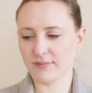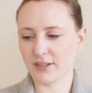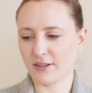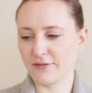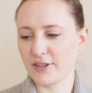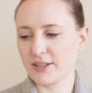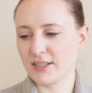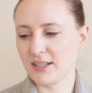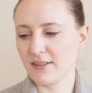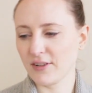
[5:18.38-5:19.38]
don't know if you can
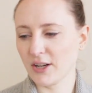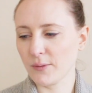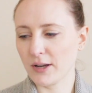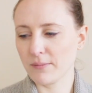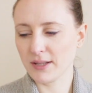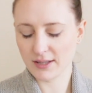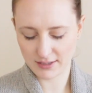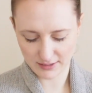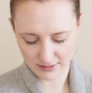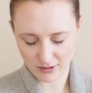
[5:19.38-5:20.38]
see it very well, but
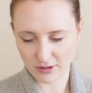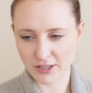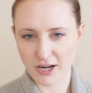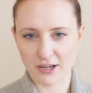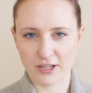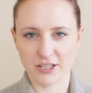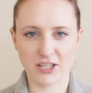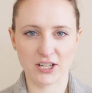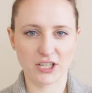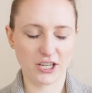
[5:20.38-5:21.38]
this is all garter
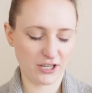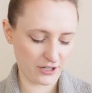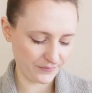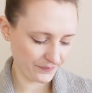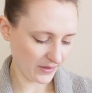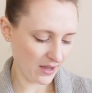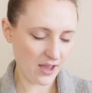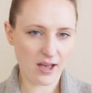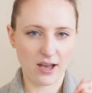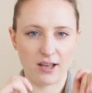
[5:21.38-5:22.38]
stitch here.
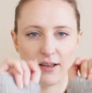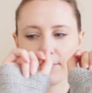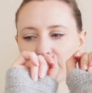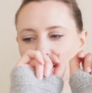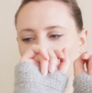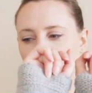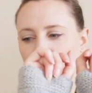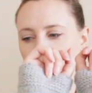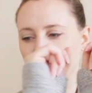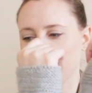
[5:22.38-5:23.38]
It's got
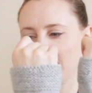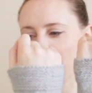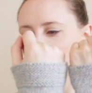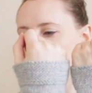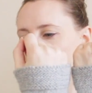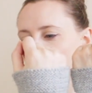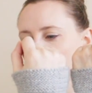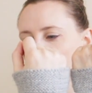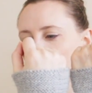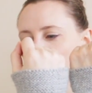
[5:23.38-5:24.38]
garter stitch
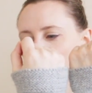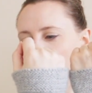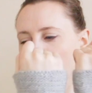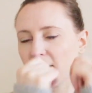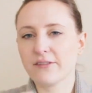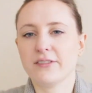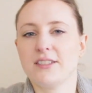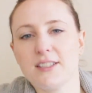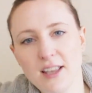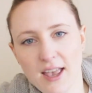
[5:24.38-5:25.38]

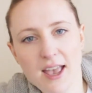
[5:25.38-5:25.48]
cuffs,